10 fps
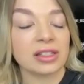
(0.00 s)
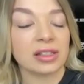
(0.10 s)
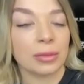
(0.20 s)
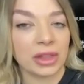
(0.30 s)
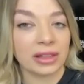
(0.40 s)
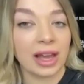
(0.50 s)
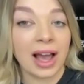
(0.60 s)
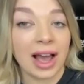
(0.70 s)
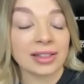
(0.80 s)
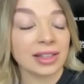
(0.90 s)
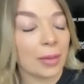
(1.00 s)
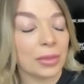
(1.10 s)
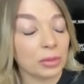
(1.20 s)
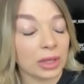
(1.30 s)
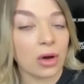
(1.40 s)
is something that has
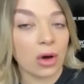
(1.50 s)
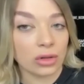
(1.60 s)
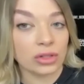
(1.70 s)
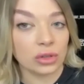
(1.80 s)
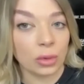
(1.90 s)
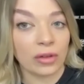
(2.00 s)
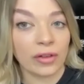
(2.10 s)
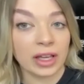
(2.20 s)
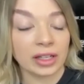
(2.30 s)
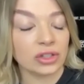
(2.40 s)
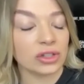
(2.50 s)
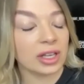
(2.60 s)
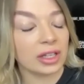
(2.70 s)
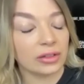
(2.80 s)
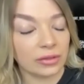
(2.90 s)
happened because you are fighting, as you
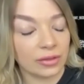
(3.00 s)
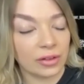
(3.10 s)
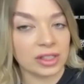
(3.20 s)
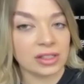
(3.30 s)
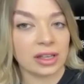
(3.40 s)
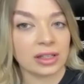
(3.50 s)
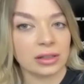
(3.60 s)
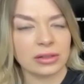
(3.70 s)
said, 76?